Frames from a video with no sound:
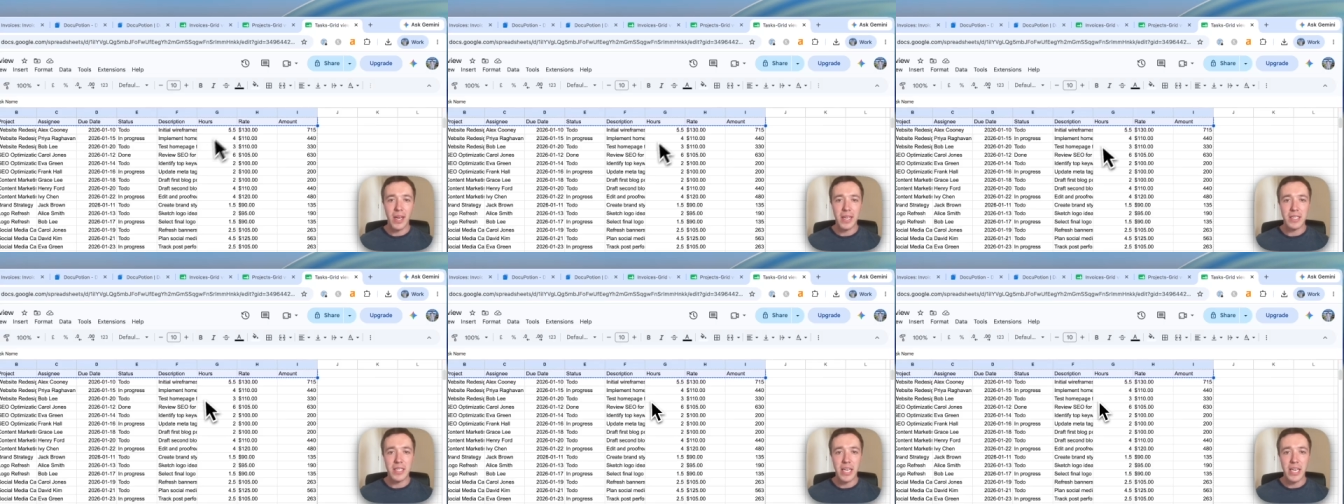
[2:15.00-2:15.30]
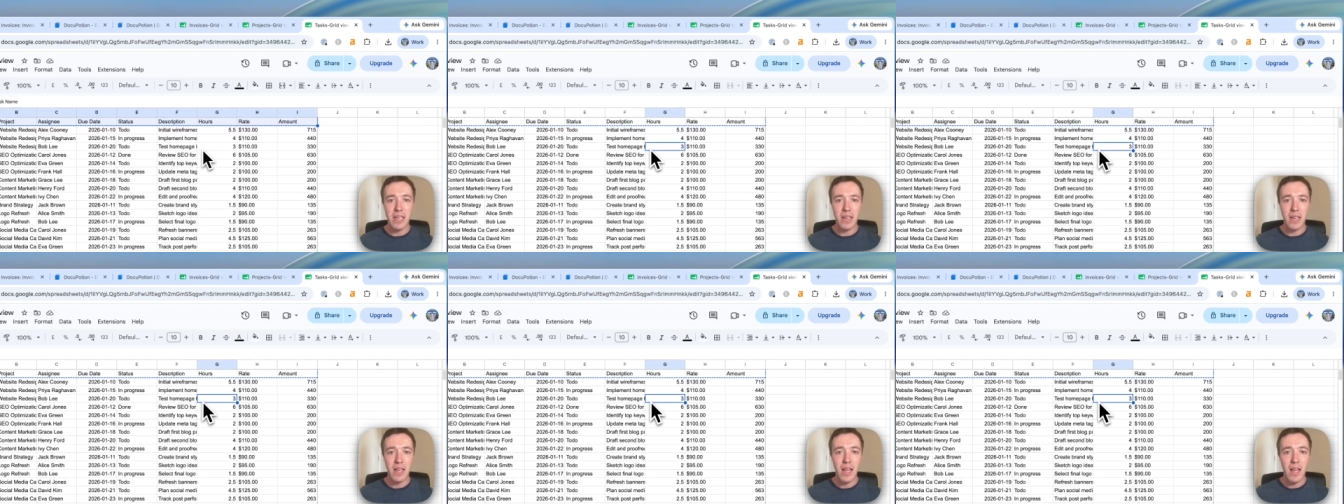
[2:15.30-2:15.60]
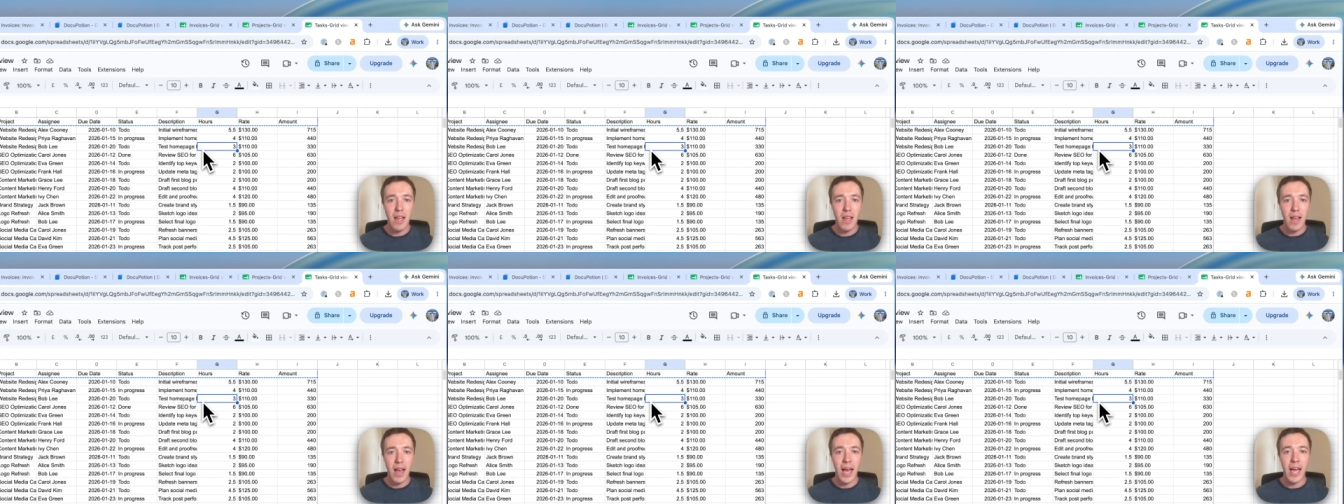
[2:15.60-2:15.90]
that data
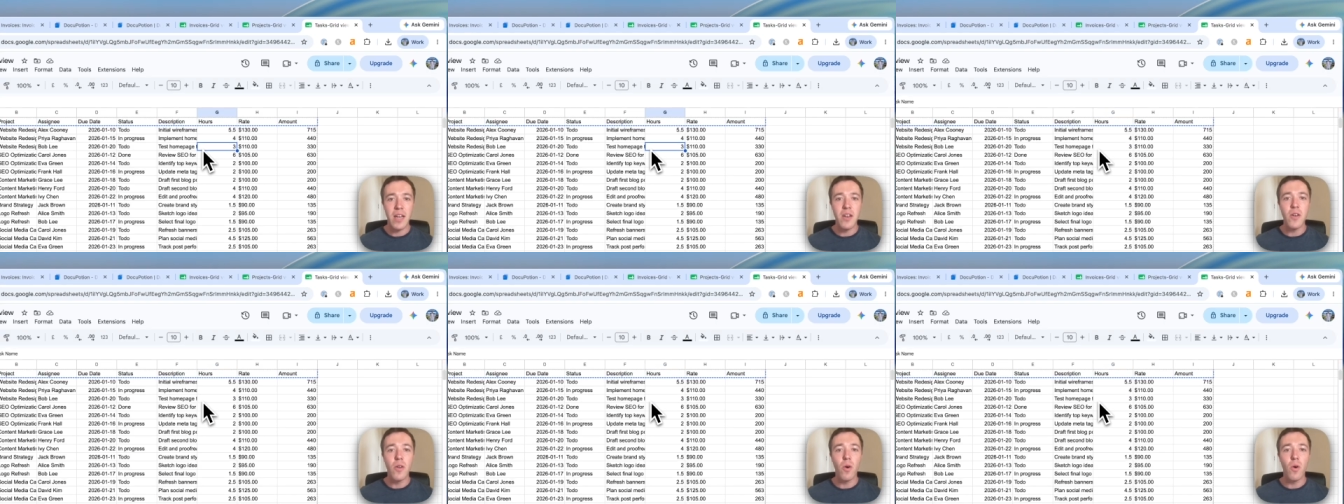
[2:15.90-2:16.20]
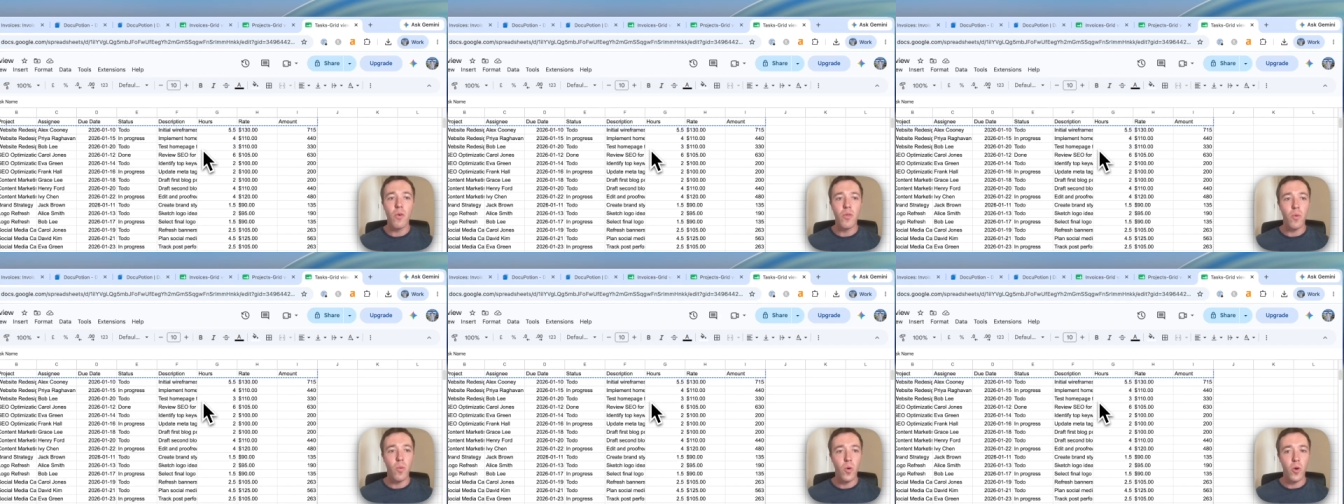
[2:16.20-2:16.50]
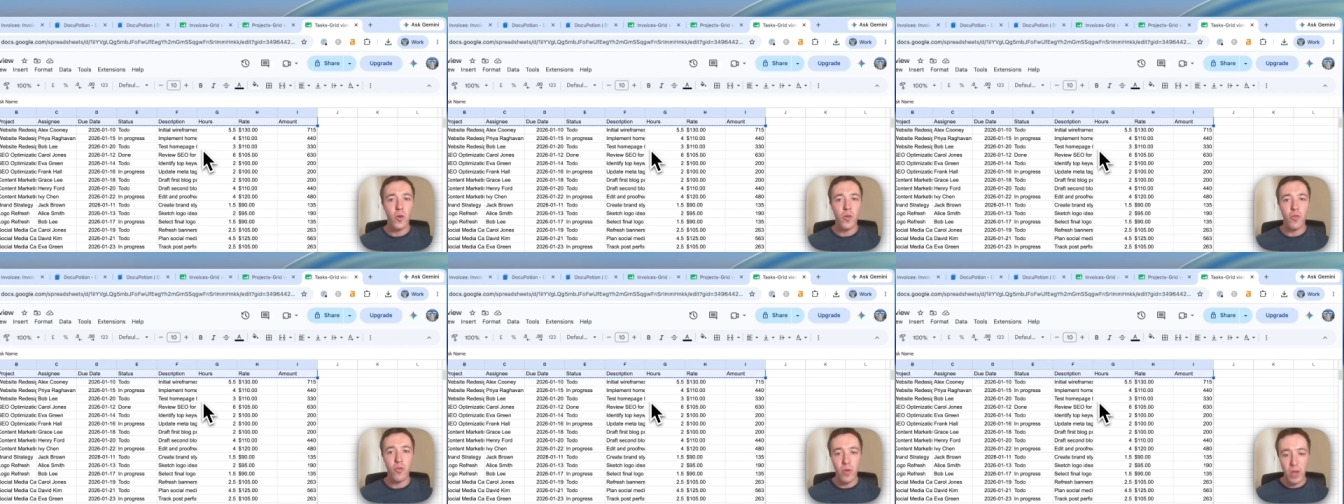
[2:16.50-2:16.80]
and know that
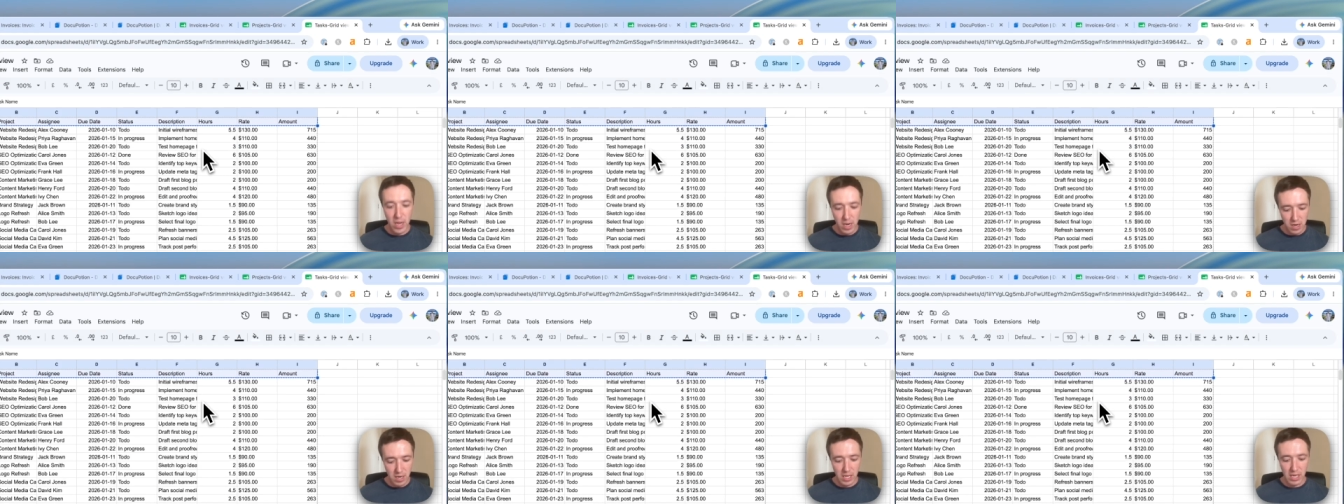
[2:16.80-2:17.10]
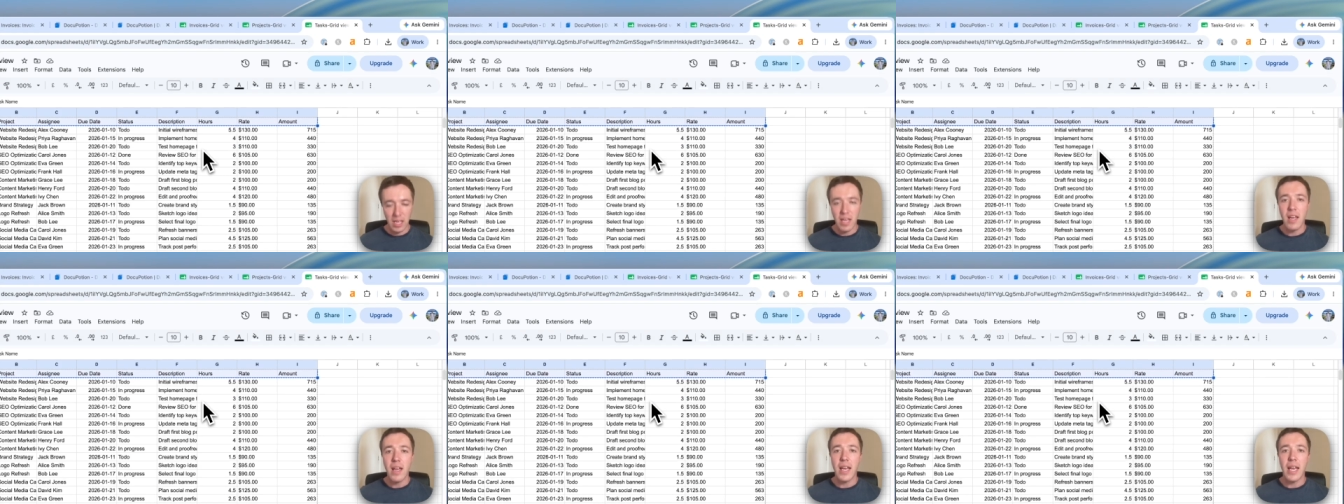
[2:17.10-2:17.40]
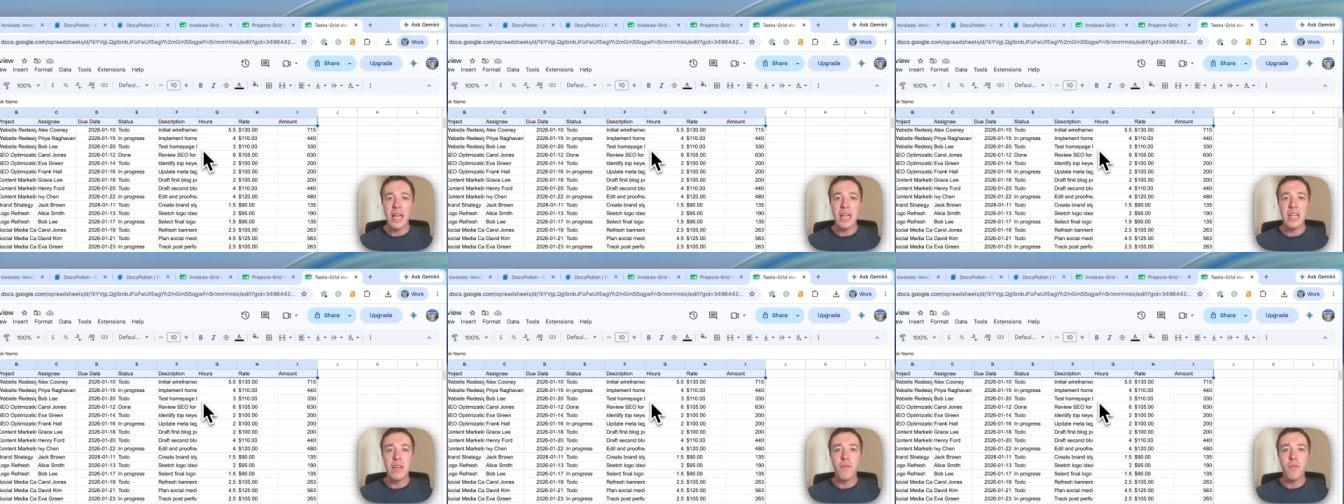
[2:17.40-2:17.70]
we're creating
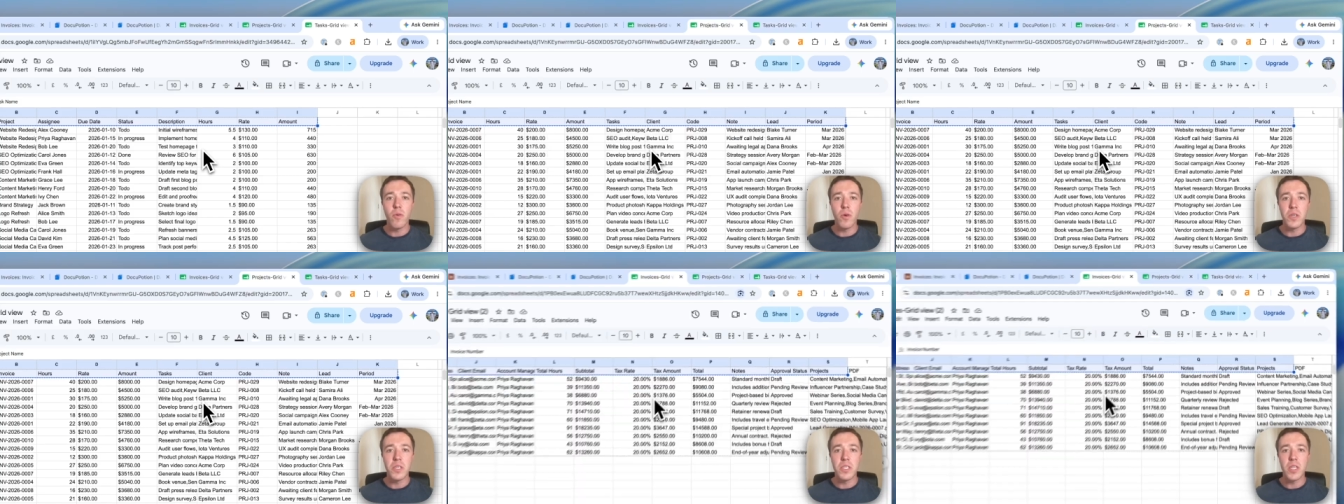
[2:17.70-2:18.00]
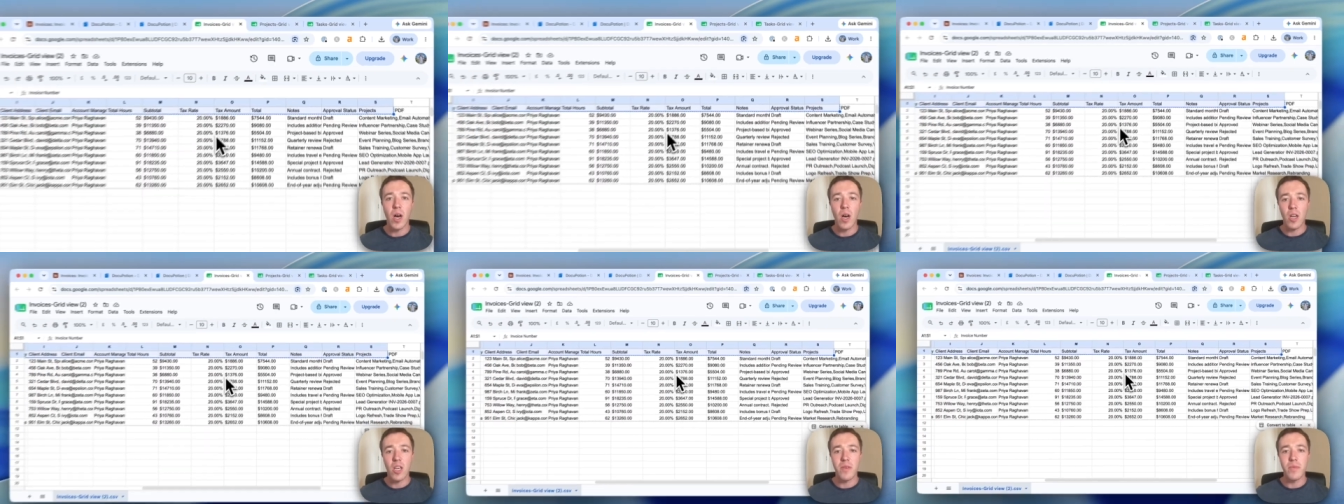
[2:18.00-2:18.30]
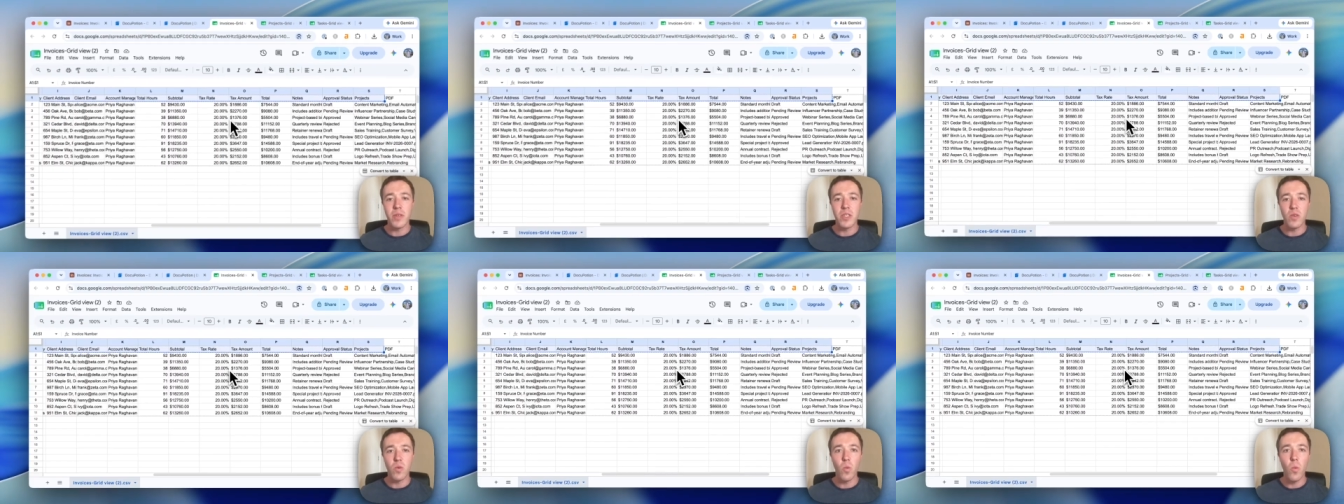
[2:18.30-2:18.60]
an invoice document